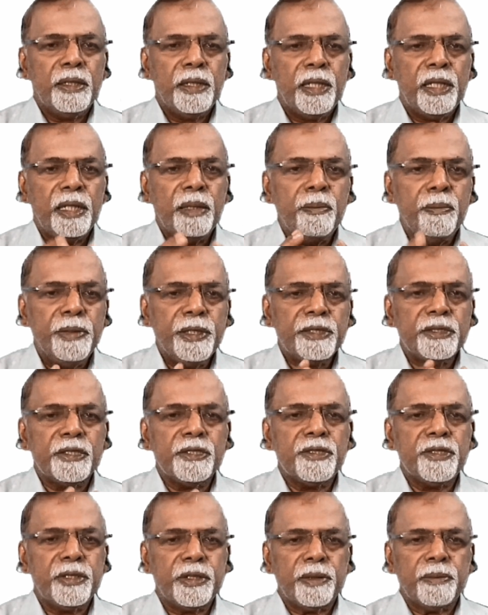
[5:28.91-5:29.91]
The limbic
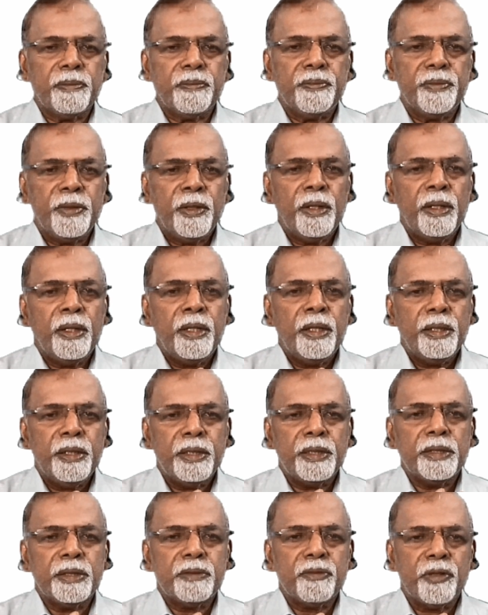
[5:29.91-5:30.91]
system
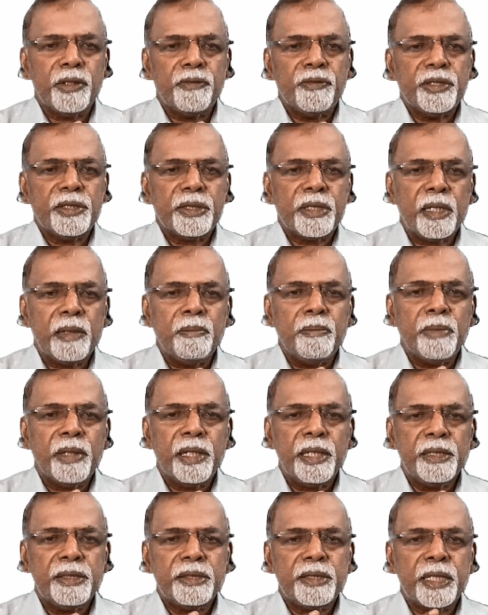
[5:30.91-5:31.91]
is one which
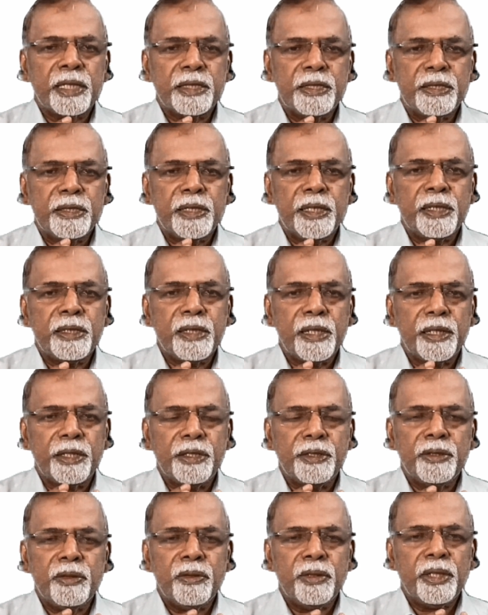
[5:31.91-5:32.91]
comprises structures like,
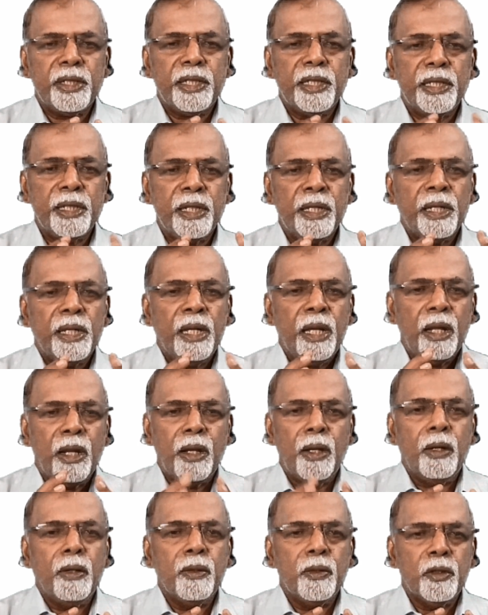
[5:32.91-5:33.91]
it is not a
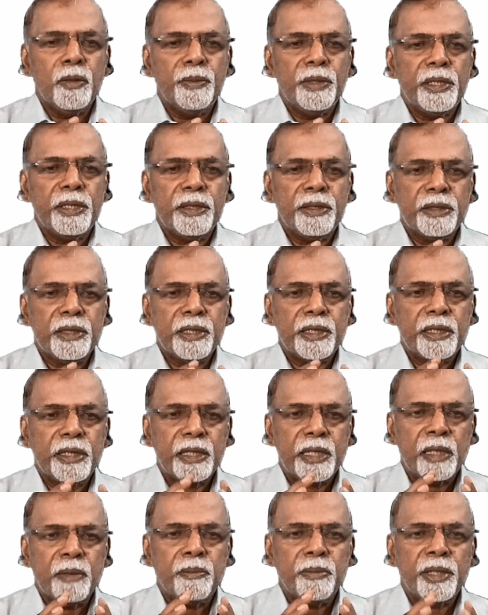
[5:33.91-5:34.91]
lobe,
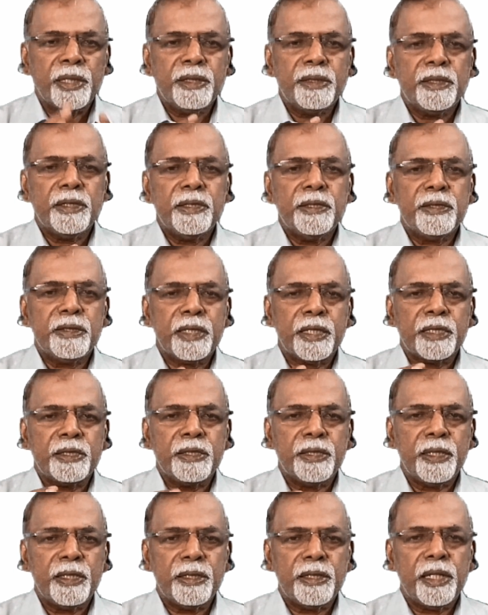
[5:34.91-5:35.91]
it comprises
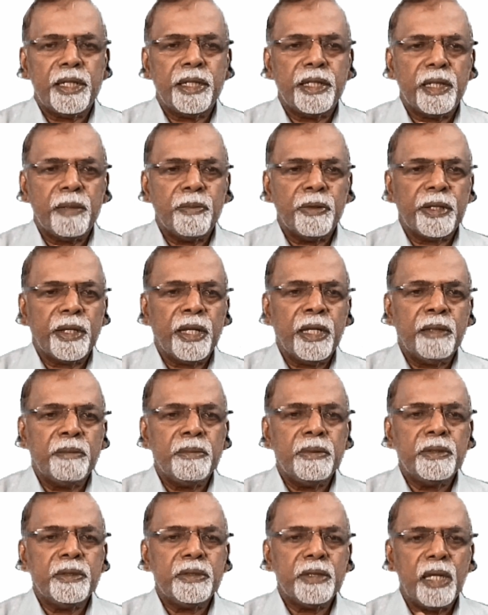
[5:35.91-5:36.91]
structures like
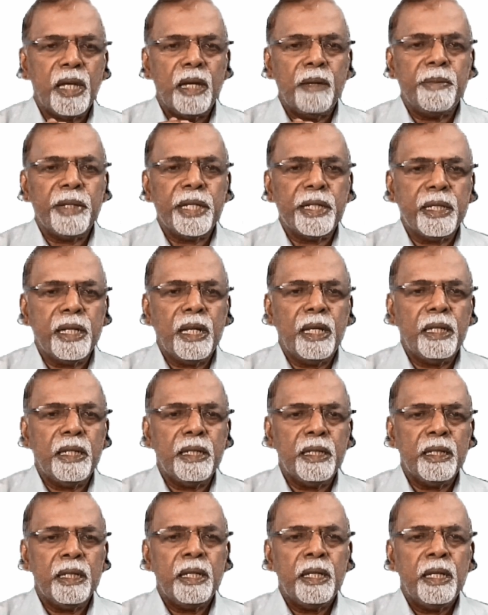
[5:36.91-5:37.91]
hippocampus,
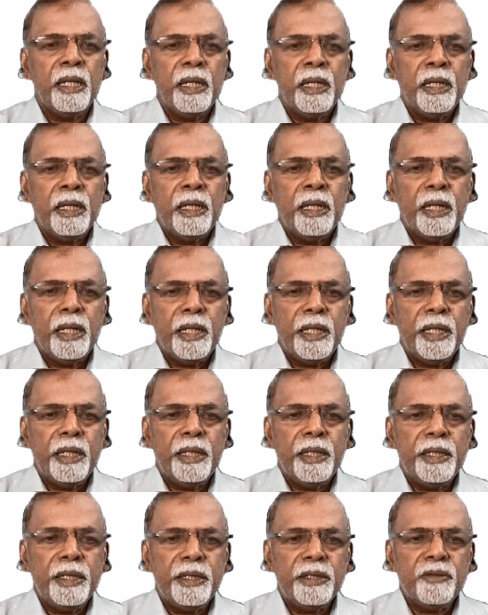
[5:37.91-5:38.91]
amygdala,
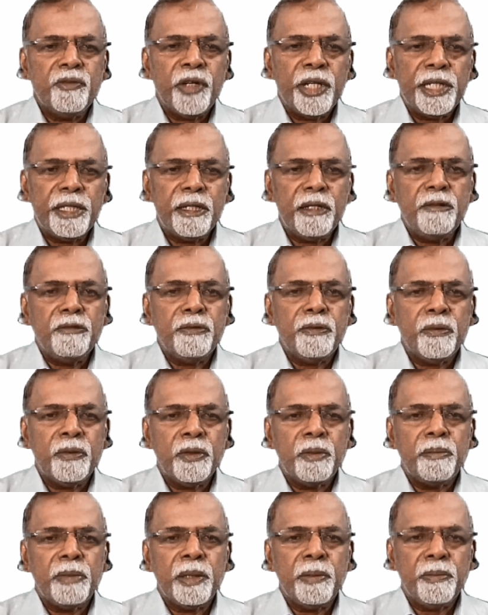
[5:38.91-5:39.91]
and it is vital
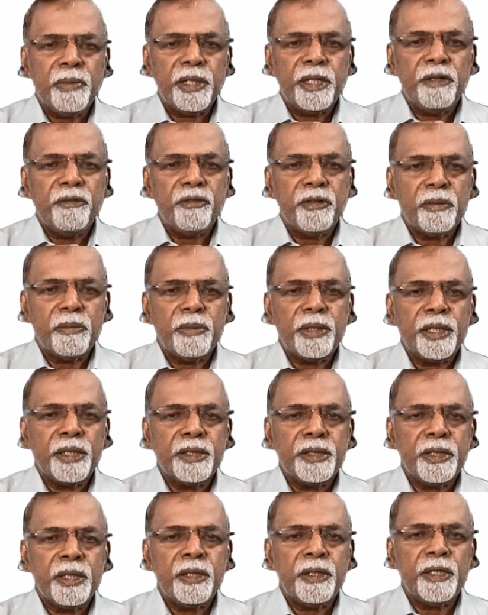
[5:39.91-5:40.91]
for memory,
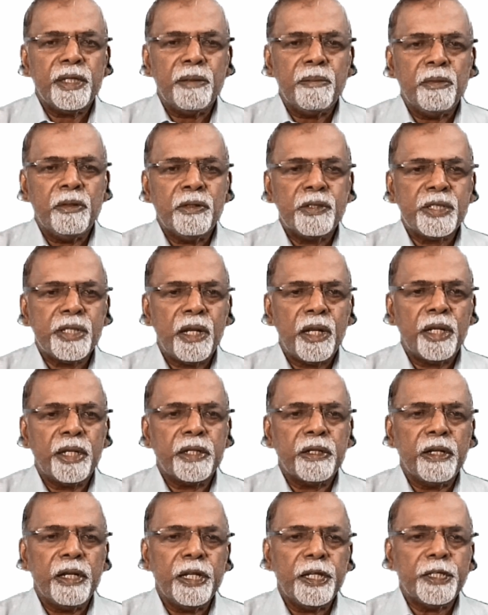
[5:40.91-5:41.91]
information, emotional
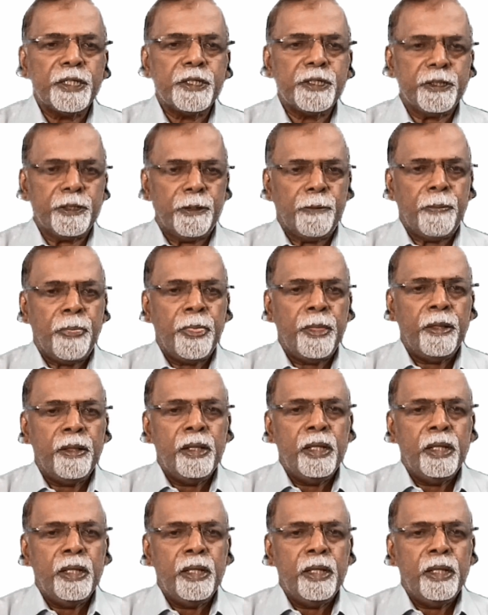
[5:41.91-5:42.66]
regulation.